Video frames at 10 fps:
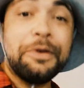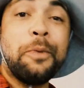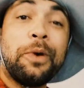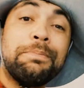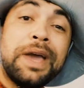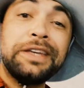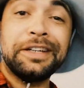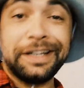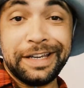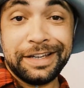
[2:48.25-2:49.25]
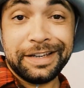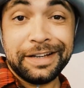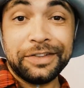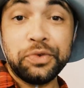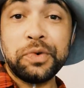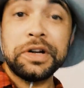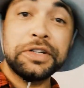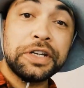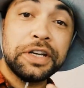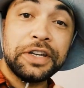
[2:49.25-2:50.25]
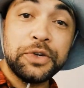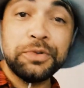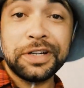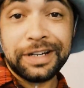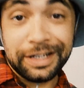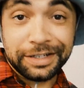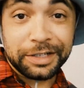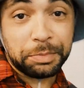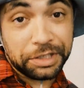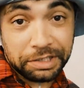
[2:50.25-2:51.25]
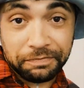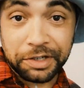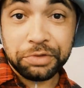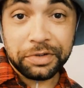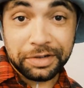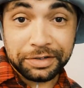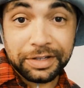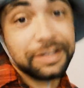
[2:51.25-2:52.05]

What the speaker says: were mainly the ones using these specific drugs